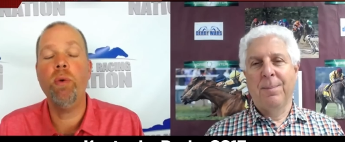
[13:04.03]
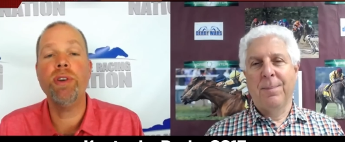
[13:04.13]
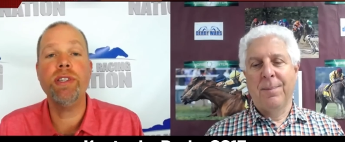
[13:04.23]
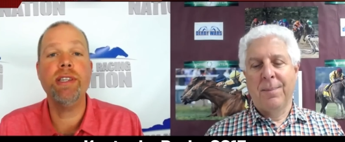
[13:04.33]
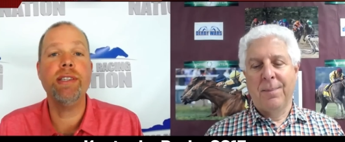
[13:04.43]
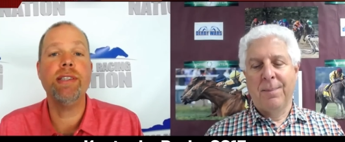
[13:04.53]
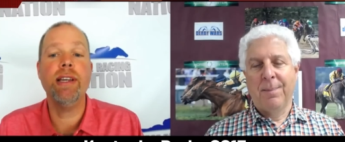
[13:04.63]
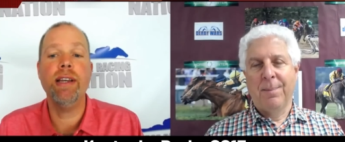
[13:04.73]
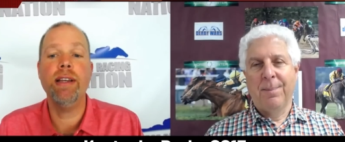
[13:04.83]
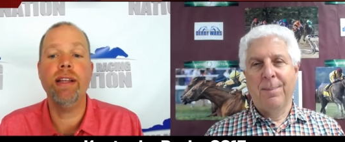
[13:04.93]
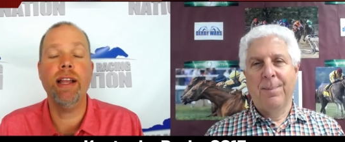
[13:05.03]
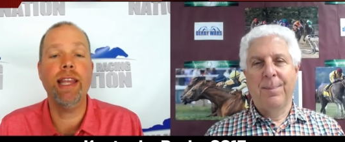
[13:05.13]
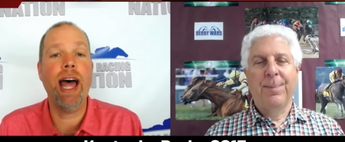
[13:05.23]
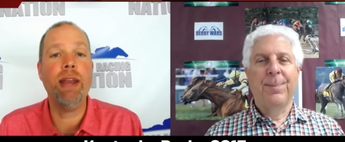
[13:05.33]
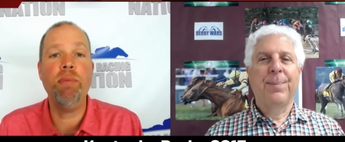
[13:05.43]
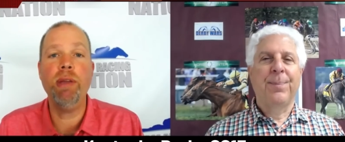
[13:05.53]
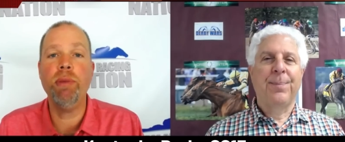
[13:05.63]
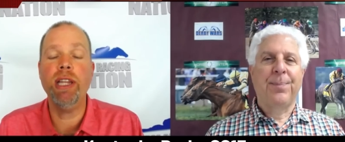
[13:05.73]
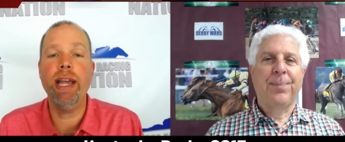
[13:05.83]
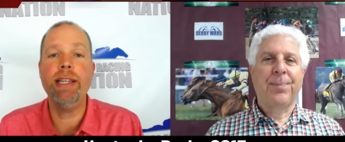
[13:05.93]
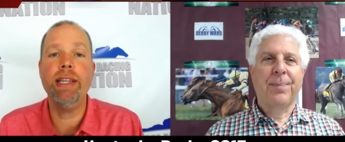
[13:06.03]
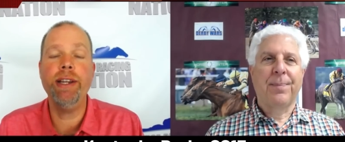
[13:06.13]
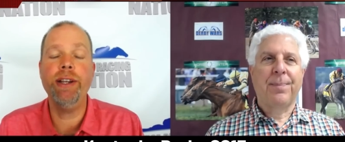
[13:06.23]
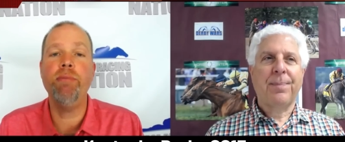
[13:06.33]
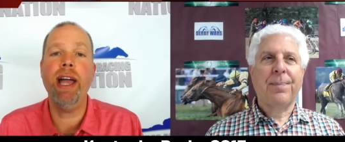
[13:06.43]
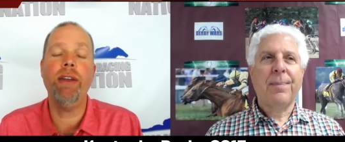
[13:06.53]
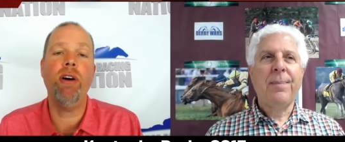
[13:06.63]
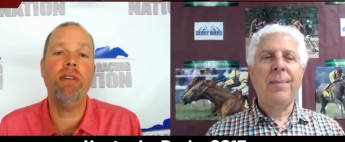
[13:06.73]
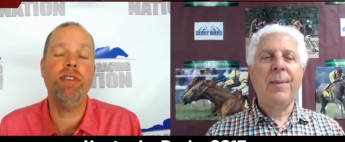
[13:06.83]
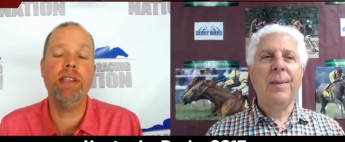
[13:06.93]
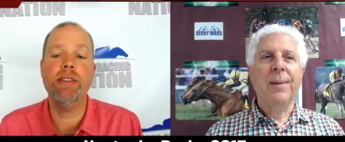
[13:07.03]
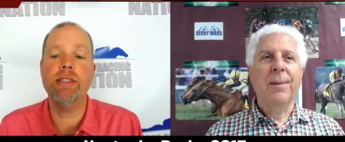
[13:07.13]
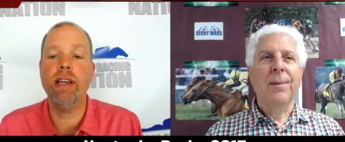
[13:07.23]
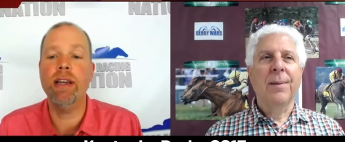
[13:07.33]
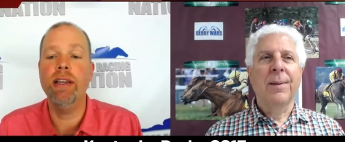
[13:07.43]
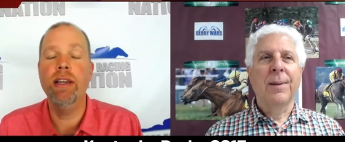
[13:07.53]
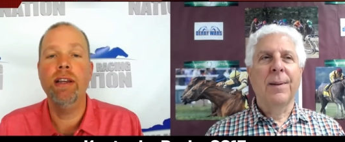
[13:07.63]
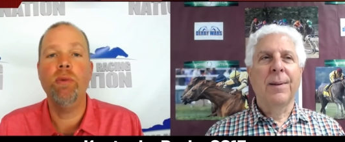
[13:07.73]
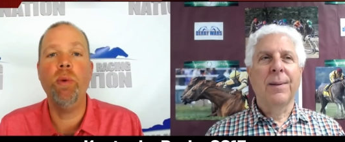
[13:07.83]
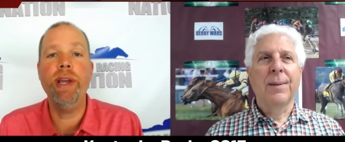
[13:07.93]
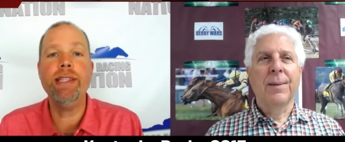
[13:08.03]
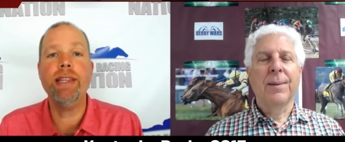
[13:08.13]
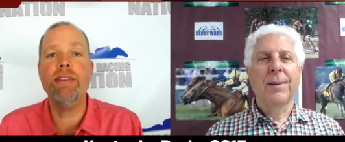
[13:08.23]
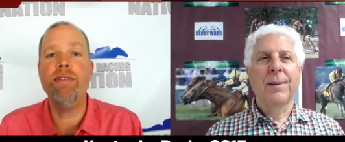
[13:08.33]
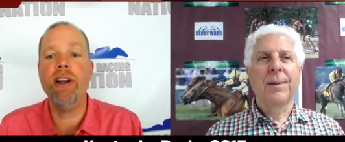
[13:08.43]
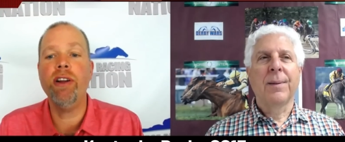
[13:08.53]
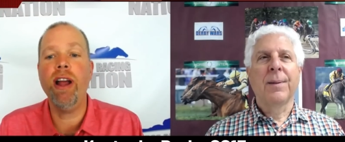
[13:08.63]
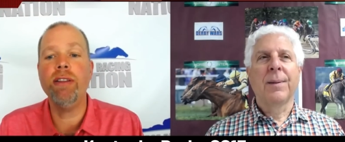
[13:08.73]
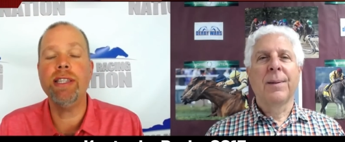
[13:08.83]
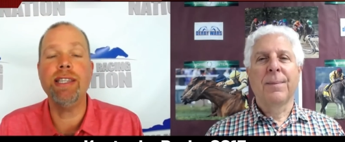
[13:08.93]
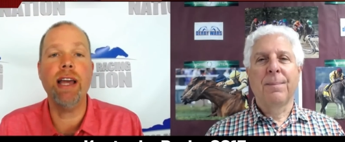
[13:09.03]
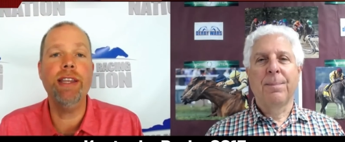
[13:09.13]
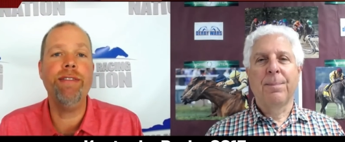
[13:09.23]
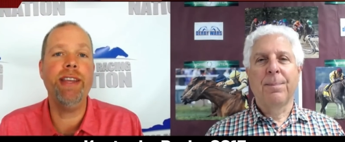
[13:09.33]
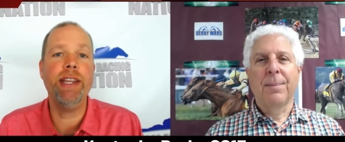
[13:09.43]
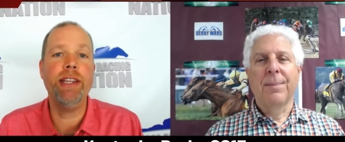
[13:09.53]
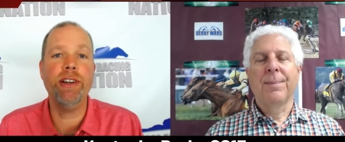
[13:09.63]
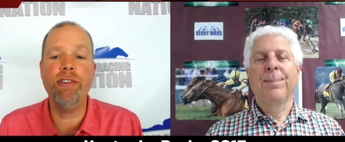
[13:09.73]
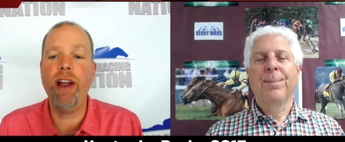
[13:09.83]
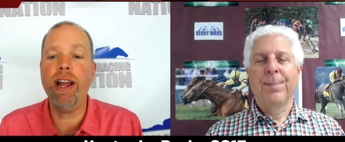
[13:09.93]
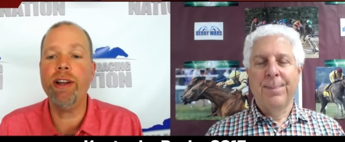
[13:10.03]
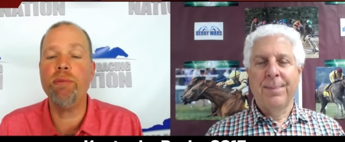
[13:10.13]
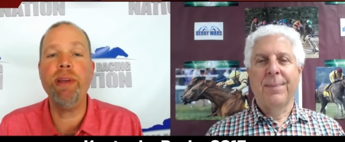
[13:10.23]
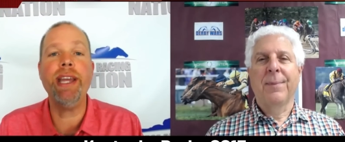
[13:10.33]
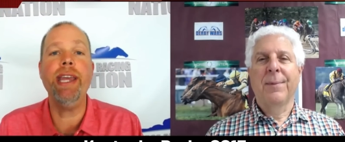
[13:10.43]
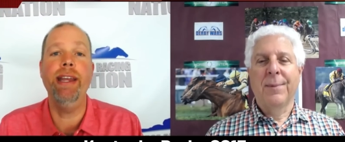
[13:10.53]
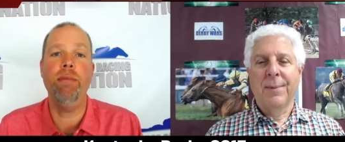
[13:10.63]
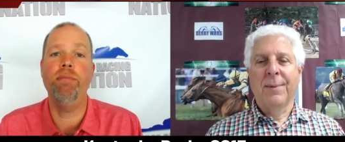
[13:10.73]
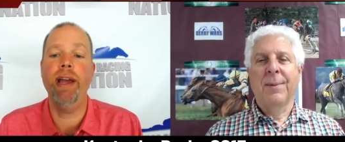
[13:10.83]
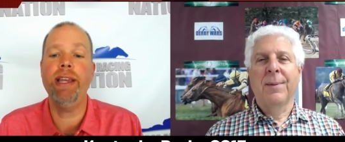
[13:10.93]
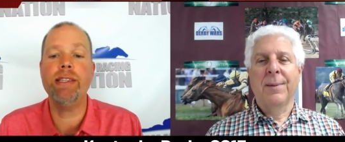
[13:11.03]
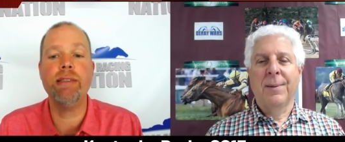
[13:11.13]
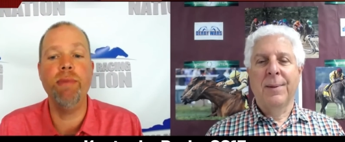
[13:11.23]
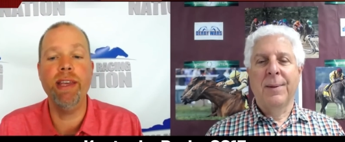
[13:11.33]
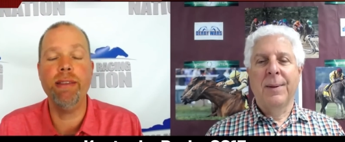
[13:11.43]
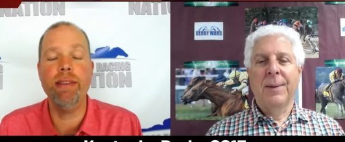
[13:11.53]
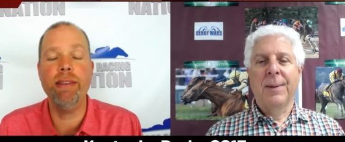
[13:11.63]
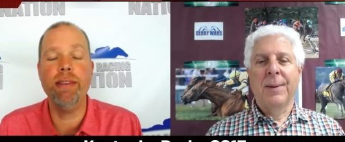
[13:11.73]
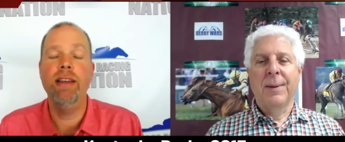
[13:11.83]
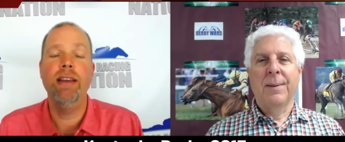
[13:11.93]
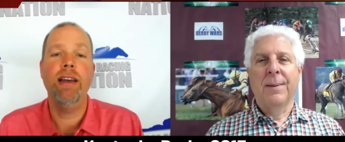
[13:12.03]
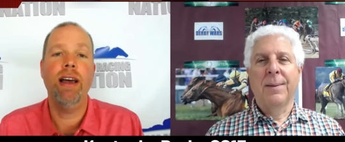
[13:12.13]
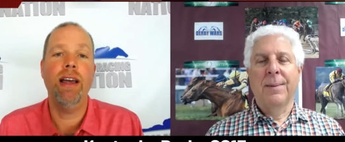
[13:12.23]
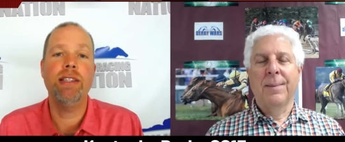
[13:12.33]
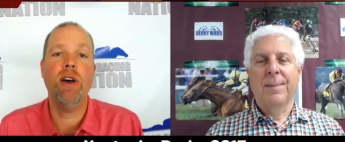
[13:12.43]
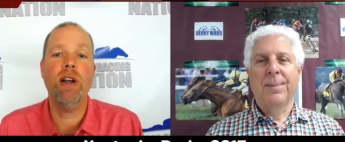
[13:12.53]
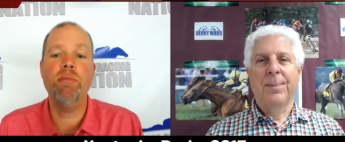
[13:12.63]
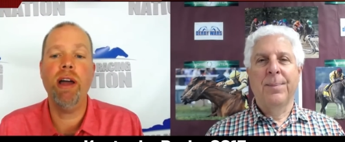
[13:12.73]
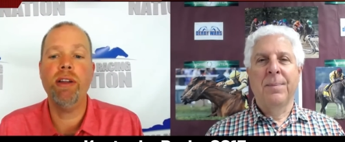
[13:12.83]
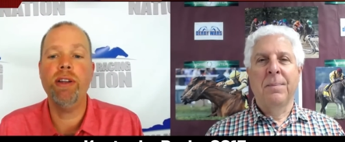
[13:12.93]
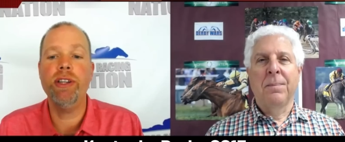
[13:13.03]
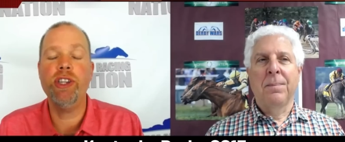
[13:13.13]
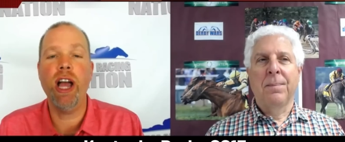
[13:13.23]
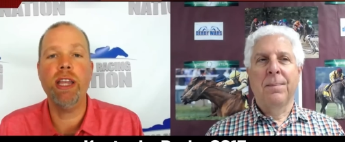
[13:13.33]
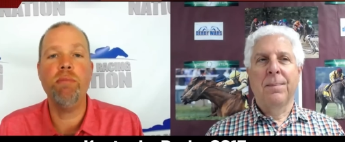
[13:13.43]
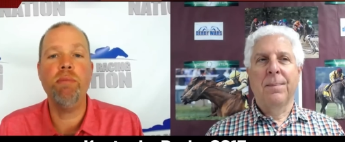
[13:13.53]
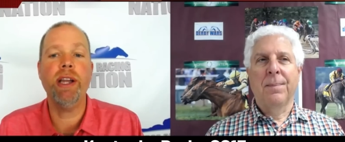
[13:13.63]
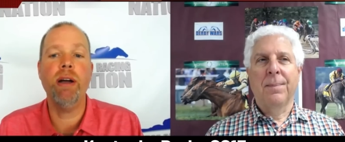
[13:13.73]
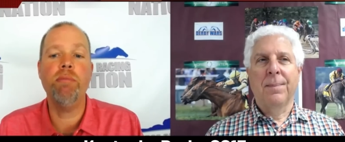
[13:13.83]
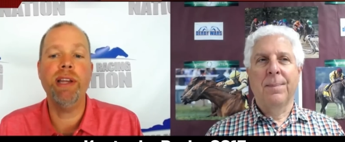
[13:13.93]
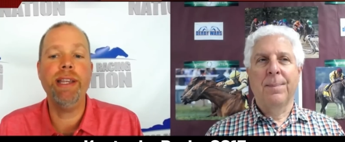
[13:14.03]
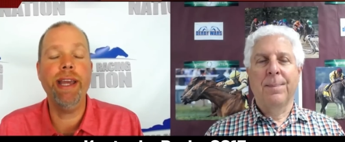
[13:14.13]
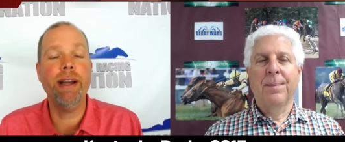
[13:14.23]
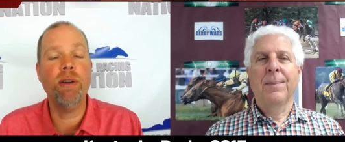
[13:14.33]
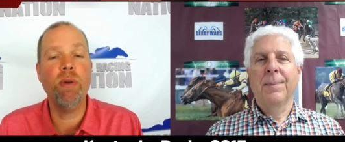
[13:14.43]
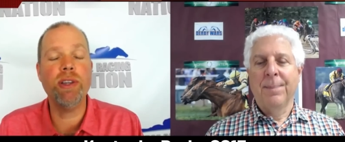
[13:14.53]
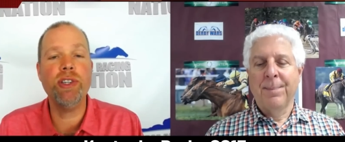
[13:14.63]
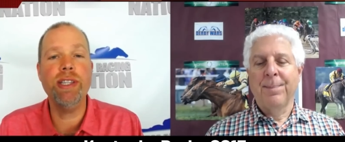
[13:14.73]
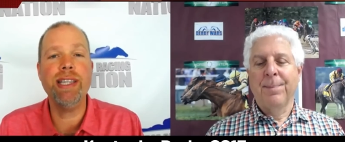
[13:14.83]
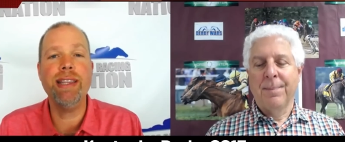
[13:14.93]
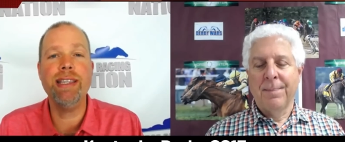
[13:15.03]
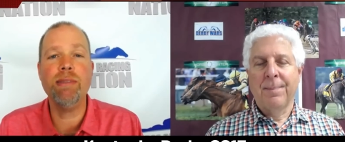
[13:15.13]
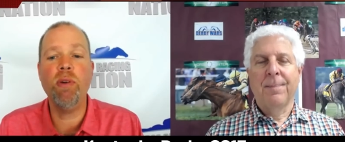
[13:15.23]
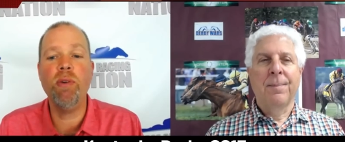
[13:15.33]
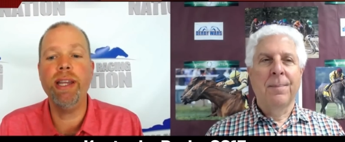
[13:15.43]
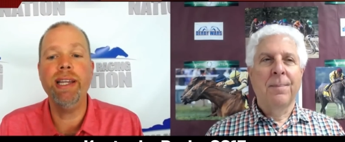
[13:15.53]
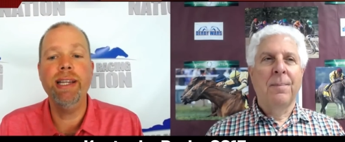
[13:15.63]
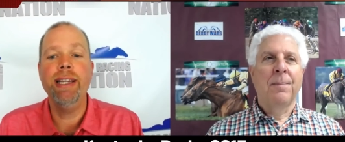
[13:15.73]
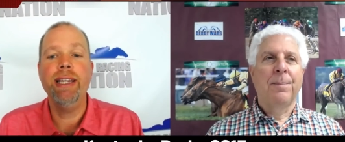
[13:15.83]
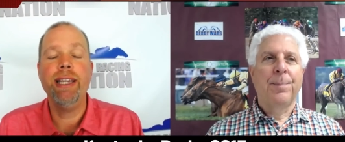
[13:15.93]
Speaker 1: of the horses a lot of people liked in here, Matt, off his wins at the fairgrounds, his undefeated dirt record, picking up Mike Smith. Talk about a good jockey pickup. But yeah, questions at this point,